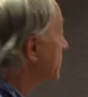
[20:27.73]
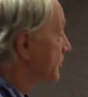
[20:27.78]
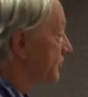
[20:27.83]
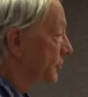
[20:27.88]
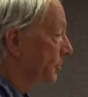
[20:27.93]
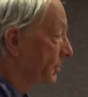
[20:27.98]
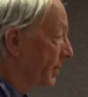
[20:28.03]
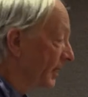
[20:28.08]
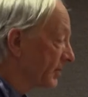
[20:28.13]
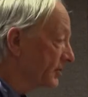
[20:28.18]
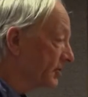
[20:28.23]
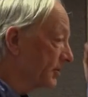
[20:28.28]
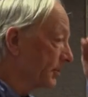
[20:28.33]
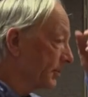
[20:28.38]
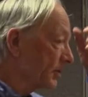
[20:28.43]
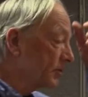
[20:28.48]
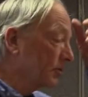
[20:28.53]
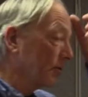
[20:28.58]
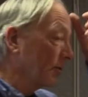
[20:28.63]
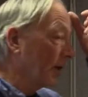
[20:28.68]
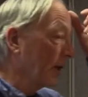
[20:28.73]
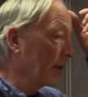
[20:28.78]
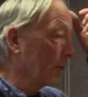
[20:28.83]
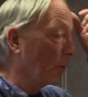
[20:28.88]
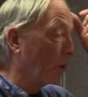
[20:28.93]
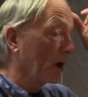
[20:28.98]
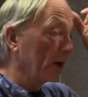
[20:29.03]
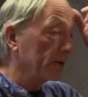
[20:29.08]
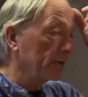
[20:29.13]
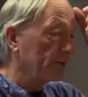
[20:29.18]
so are really
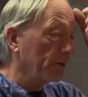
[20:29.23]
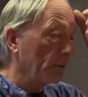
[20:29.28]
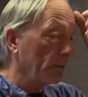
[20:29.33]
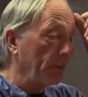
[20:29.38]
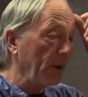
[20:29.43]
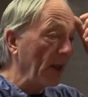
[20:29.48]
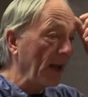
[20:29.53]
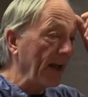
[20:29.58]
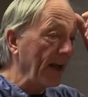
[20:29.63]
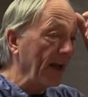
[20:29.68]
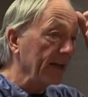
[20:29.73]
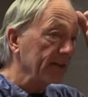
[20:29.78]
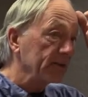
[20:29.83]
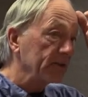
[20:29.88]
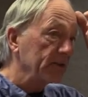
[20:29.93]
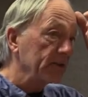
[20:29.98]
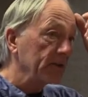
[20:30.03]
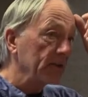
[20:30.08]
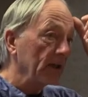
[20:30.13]
wonderful plants.